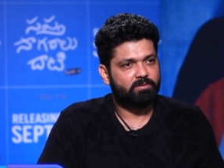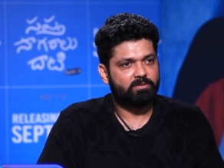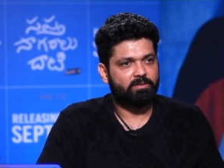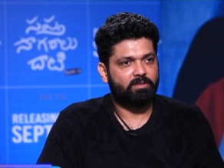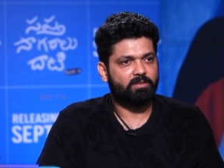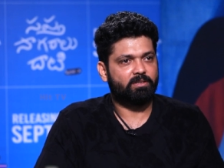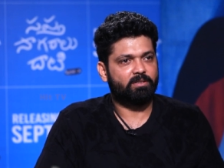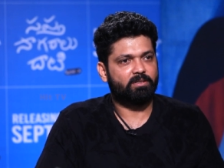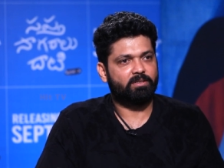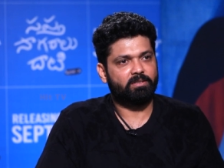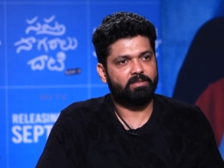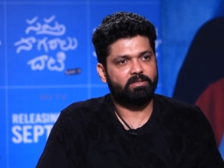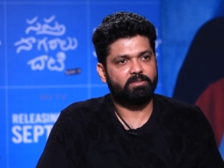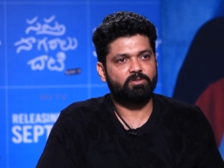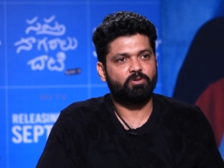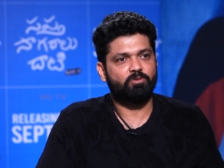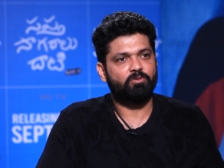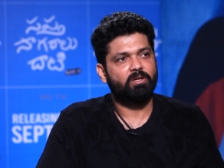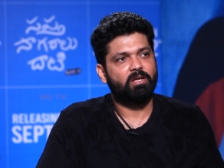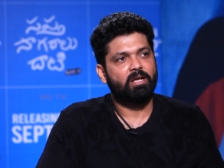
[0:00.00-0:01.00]
Uh, so,
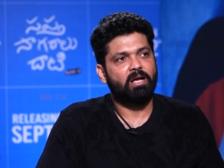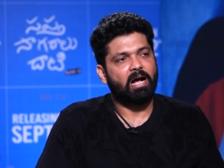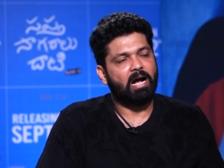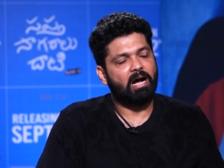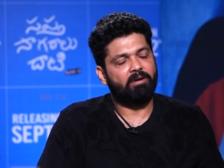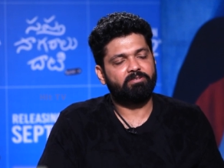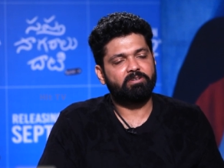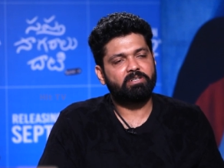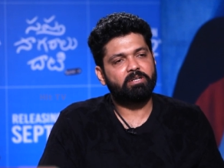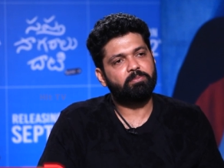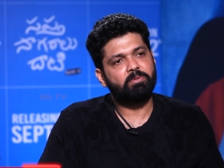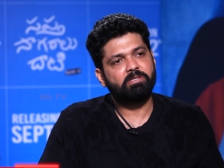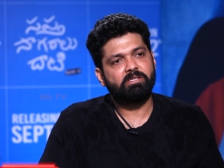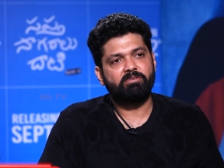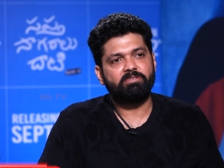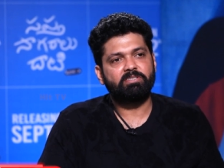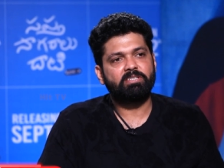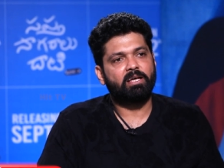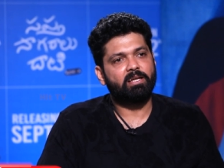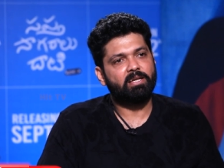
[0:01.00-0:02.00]
after Triple
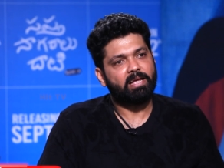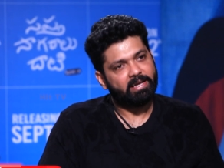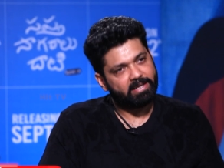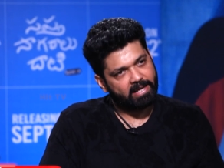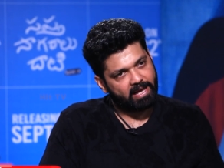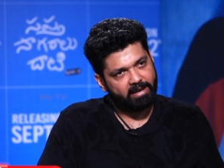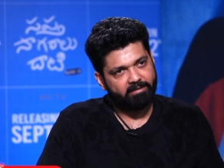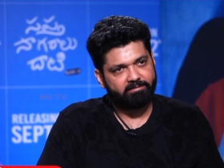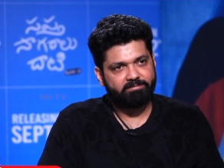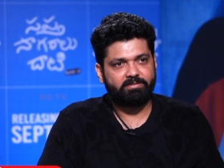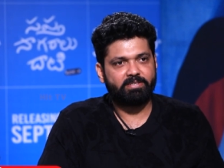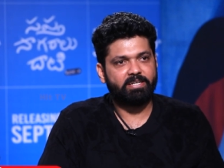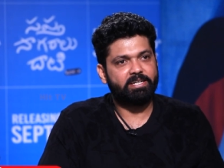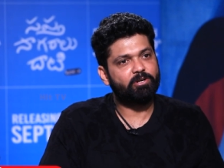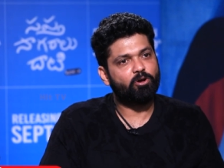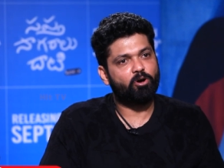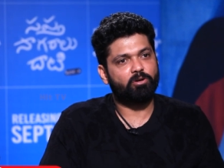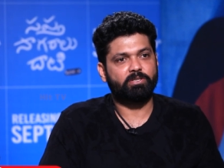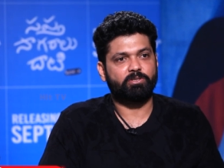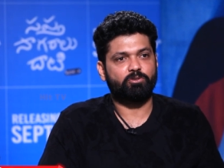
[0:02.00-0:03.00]
Seven Charlie, I have three
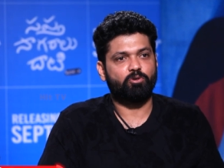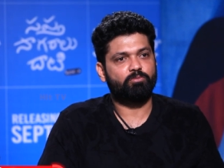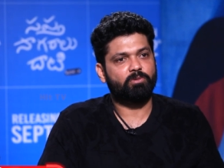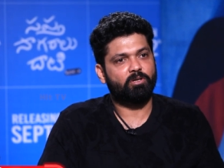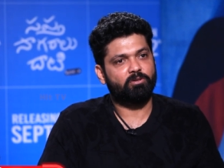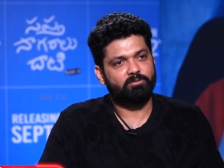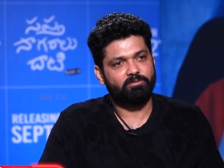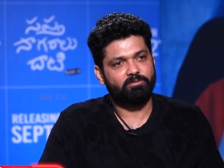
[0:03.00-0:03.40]
dogs at home now.